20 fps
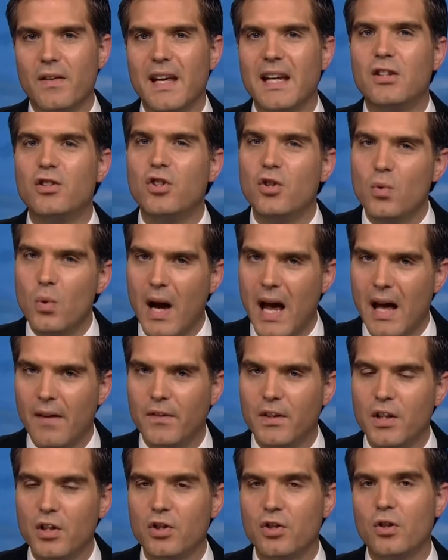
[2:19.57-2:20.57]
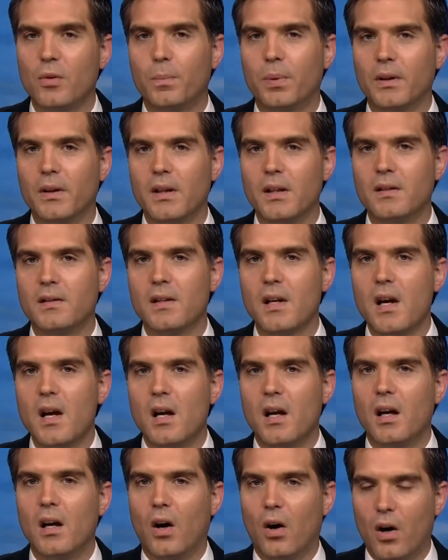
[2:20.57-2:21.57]
They do have additional police
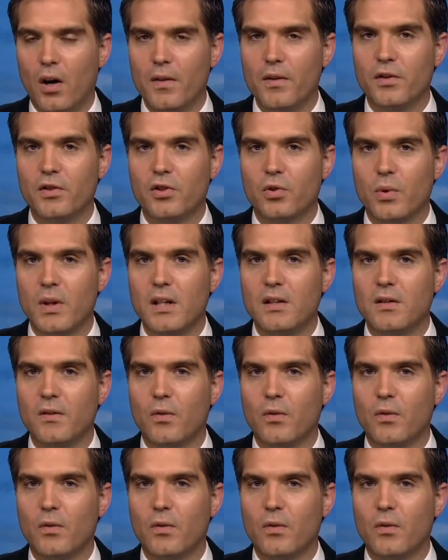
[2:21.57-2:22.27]
on the streets,